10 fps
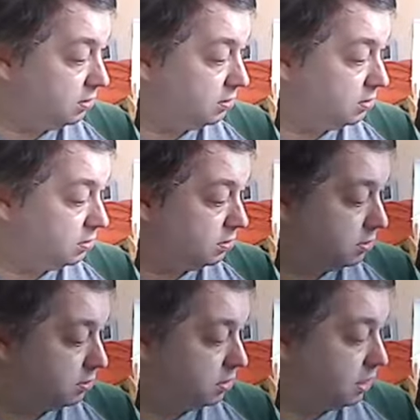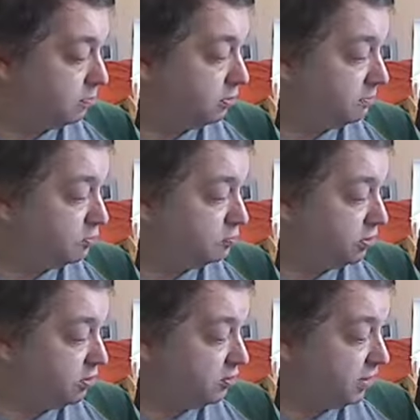Okay. the
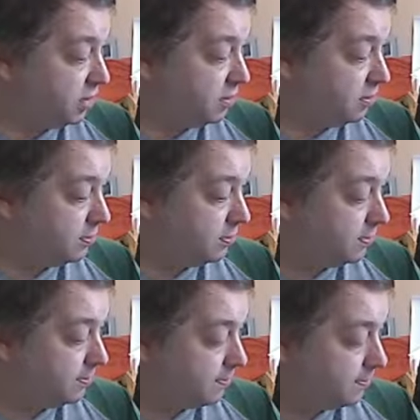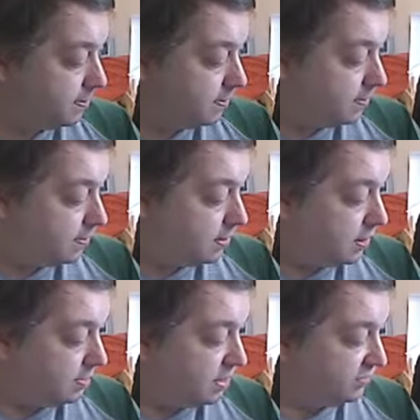boot up was pretty quick.
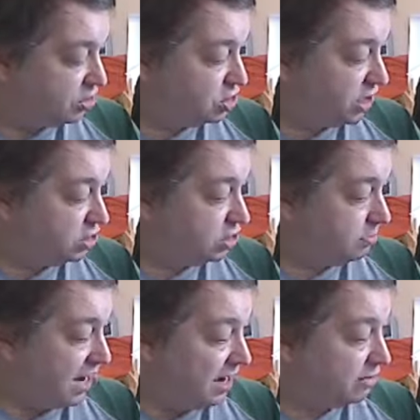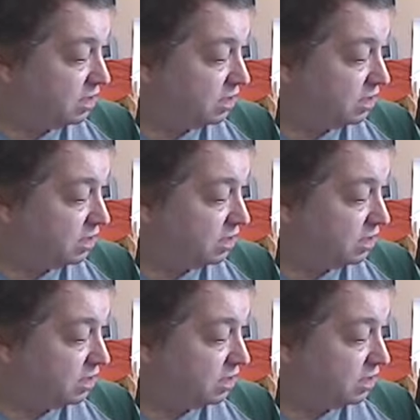Uh, I'm going to have to change the